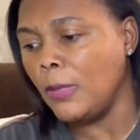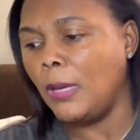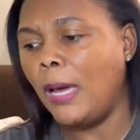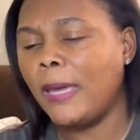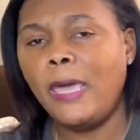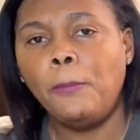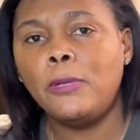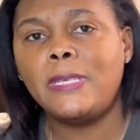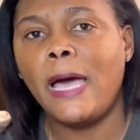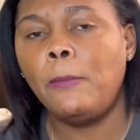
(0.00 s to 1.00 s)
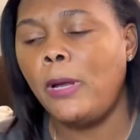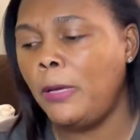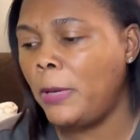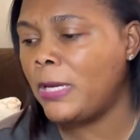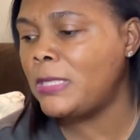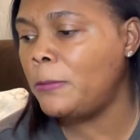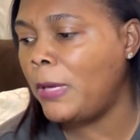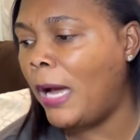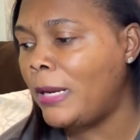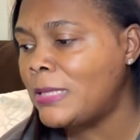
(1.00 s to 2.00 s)
I can't put time on it because, to be
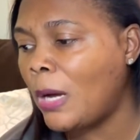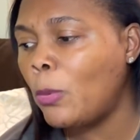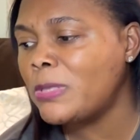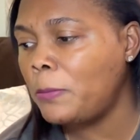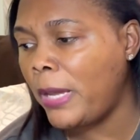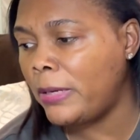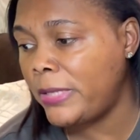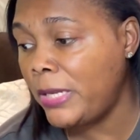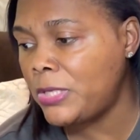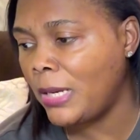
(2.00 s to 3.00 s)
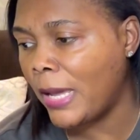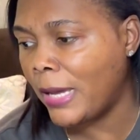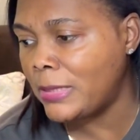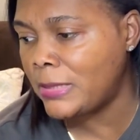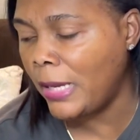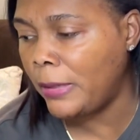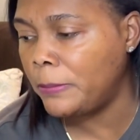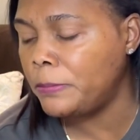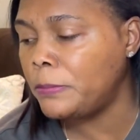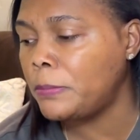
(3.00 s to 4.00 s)
honest, I wasn't paying attention, like I said.
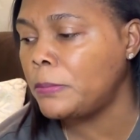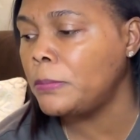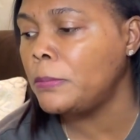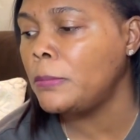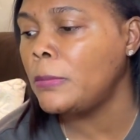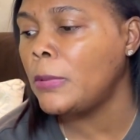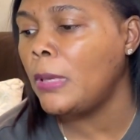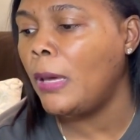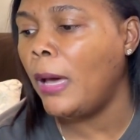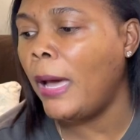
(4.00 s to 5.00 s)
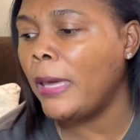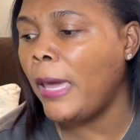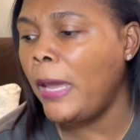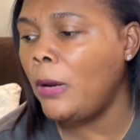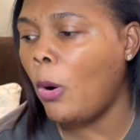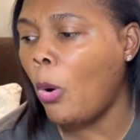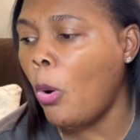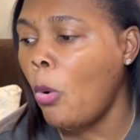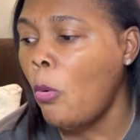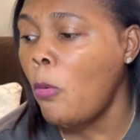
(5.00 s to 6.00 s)
I gained
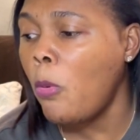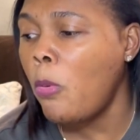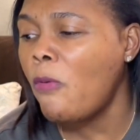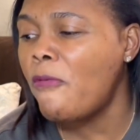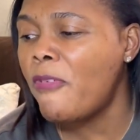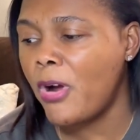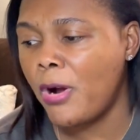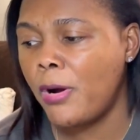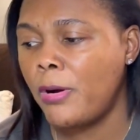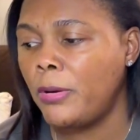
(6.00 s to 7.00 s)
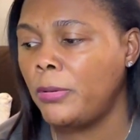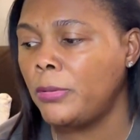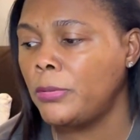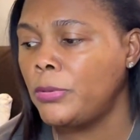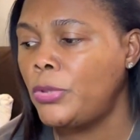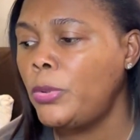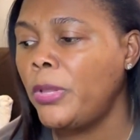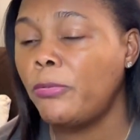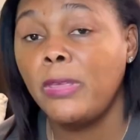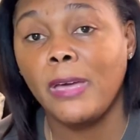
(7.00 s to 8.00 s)
over 2,000
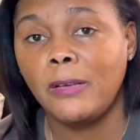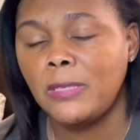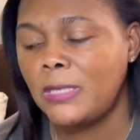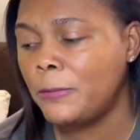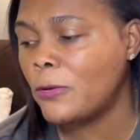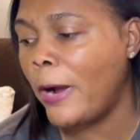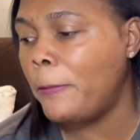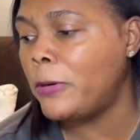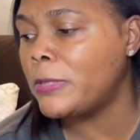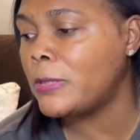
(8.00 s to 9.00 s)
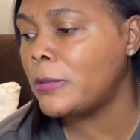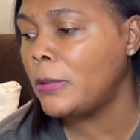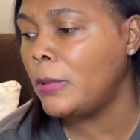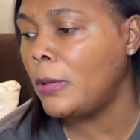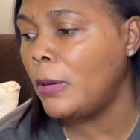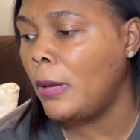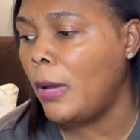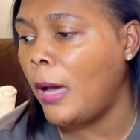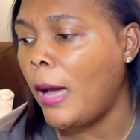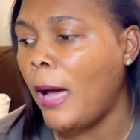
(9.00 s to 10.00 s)
to 3,000 subscribers.
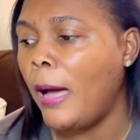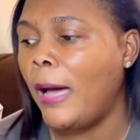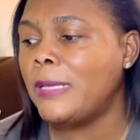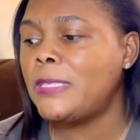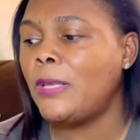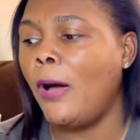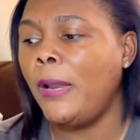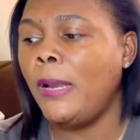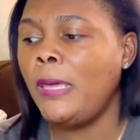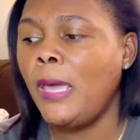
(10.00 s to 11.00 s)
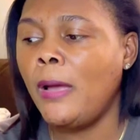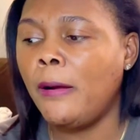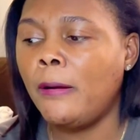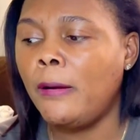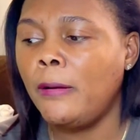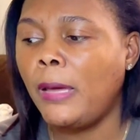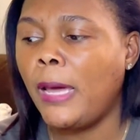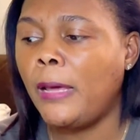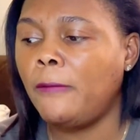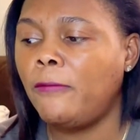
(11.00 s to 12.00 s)
I started a year
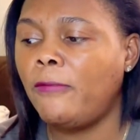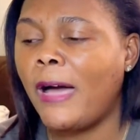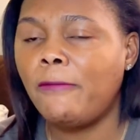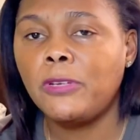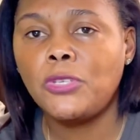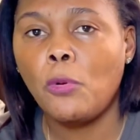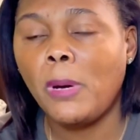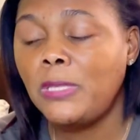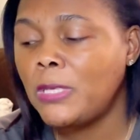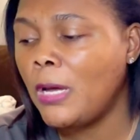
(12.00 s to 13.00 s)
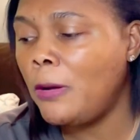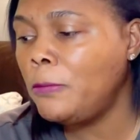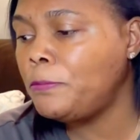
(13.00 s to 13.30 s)
and 5 or so months ago.